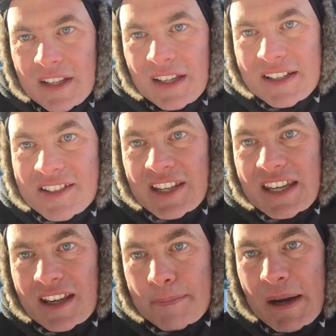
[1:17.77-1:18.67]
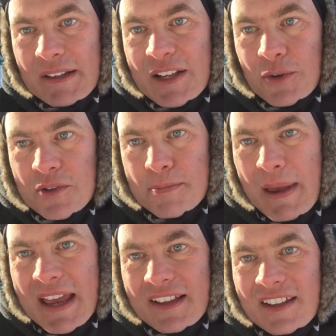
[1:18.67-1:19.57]
Uh, skiing apparently goes
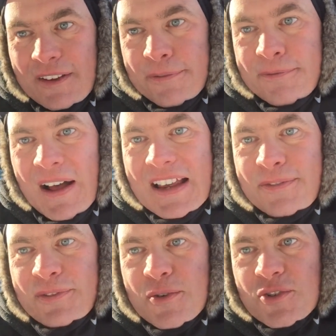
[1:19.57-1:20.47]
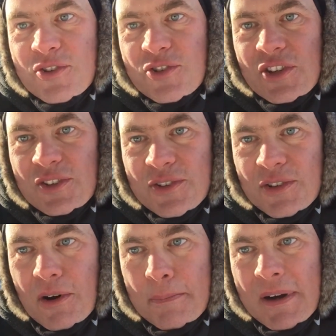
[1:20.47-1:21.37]
back like 5,000 years.
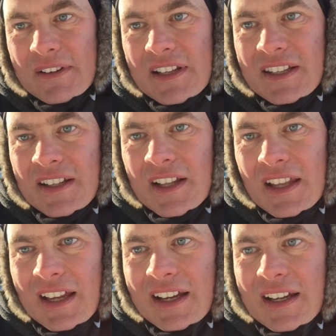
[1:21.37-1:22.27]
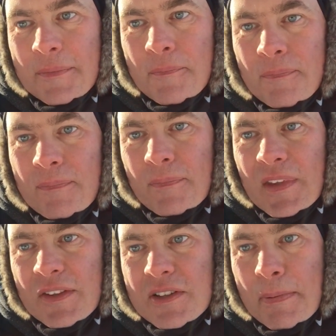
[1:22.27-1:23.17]
There are apparently um,
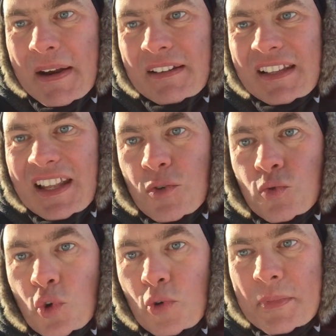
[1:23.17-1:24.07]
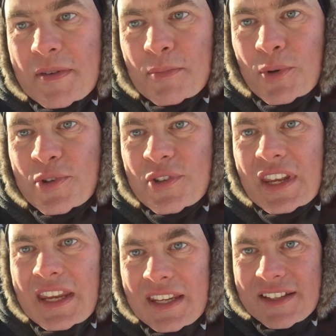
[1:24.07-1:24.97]
there's apparently like Roman
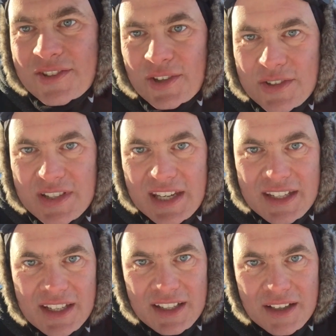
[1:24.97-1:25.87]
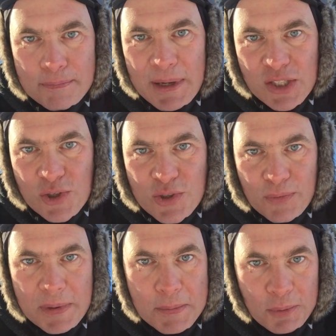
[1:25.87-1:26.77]
mosaics containing pictures
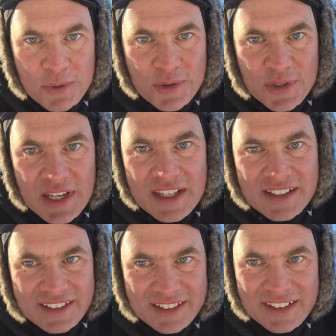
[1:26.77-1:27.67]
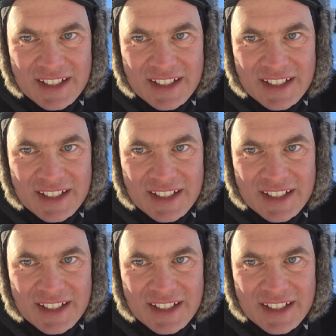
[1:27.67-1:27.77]
of people skiing.